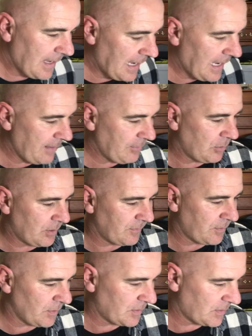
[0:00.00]
Have a look
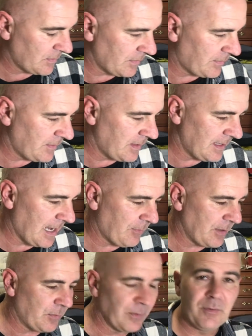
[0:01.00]
at
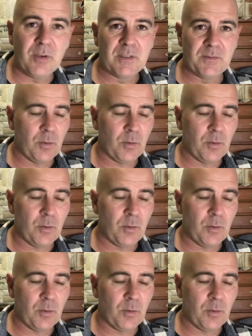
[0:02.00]
halfway through verse